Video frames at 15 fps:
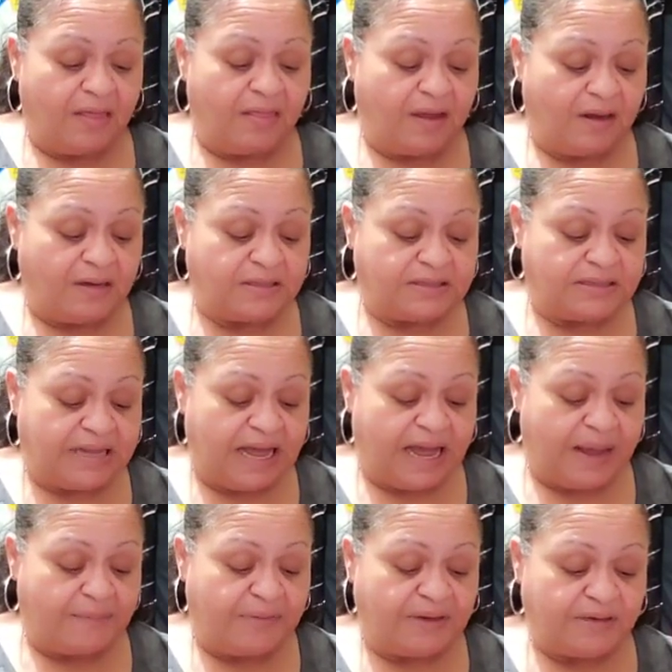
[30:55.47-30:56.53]
There's
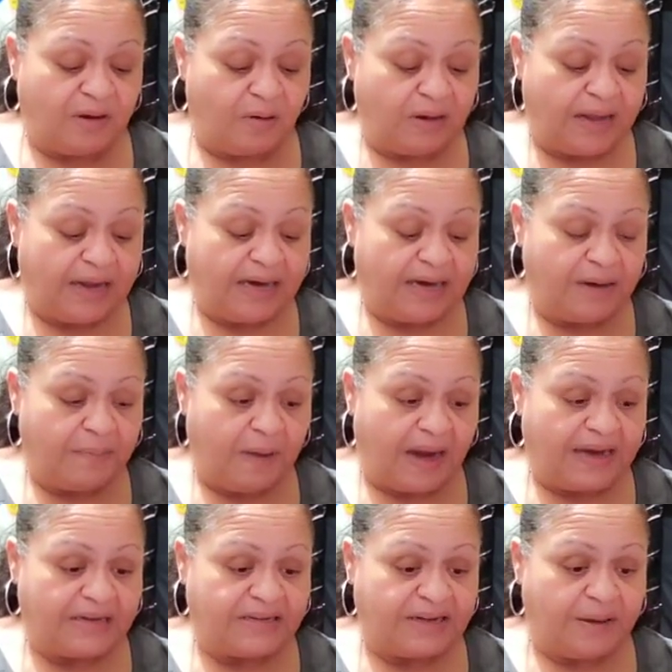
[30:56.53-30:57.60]
that, but don't let
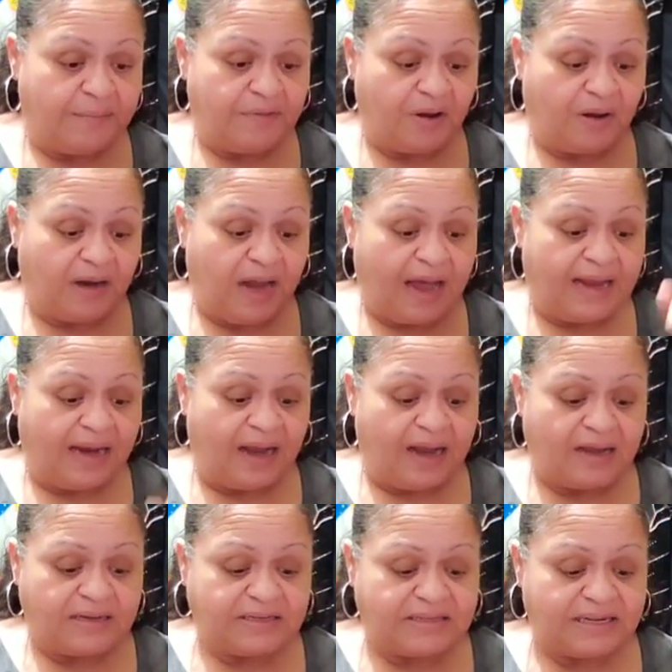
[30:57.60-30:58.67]
anybody dim your light.
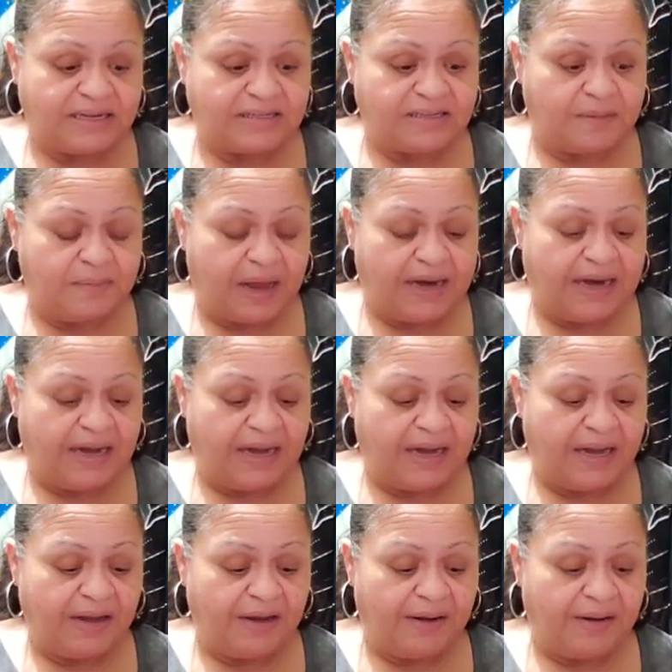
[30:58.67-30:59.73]
Like I said, somebody
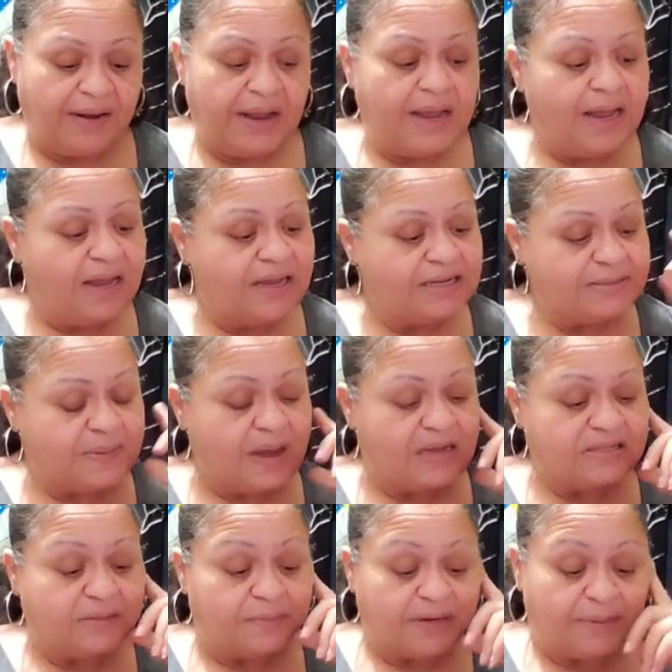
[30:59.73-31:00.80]
here has
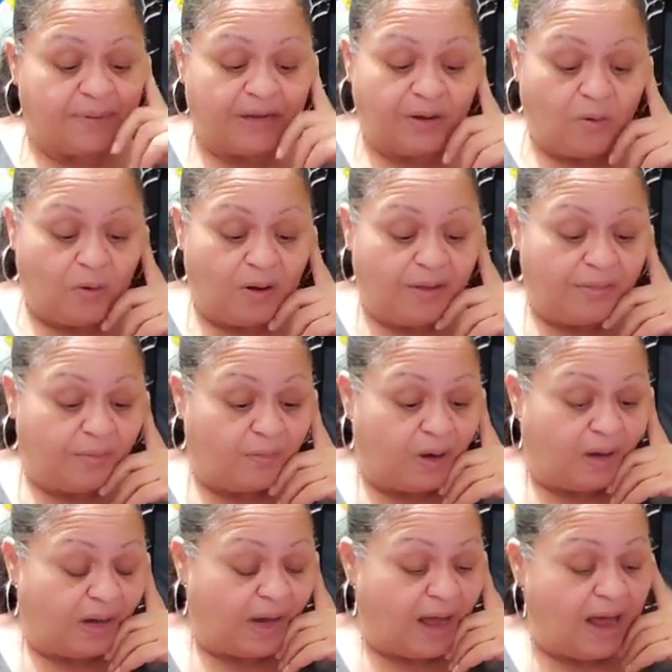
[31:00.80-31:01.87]
possibly been going
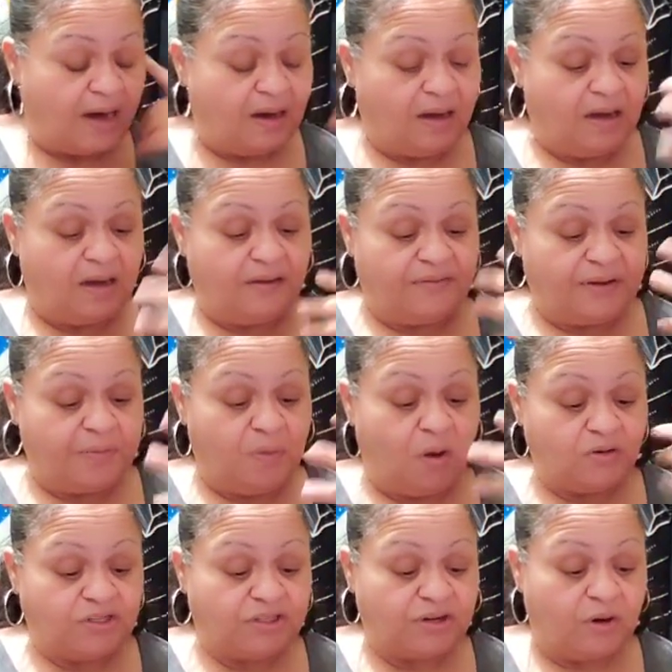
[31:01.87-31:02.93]
through a lot of
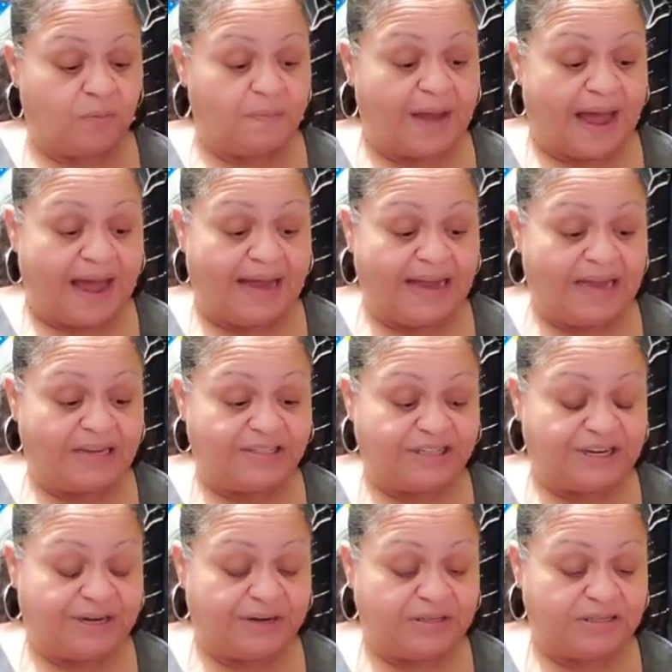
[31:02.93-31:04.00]
emotional baggage
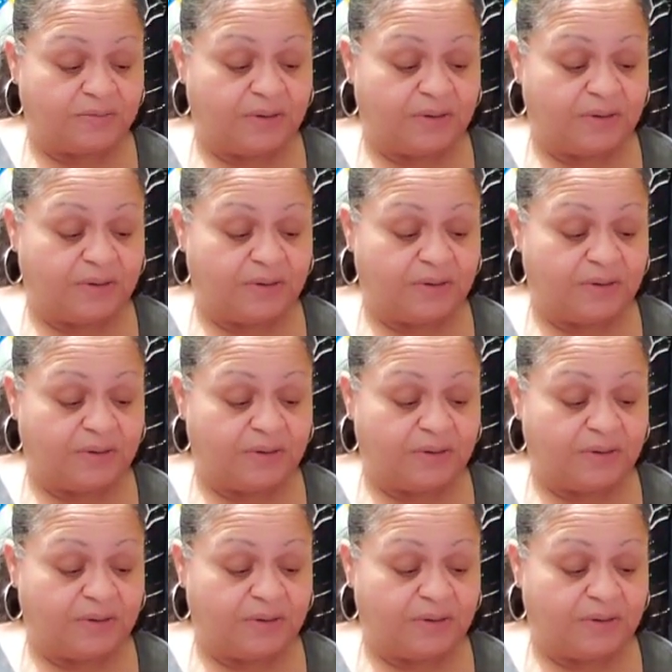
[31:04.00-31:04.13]
here,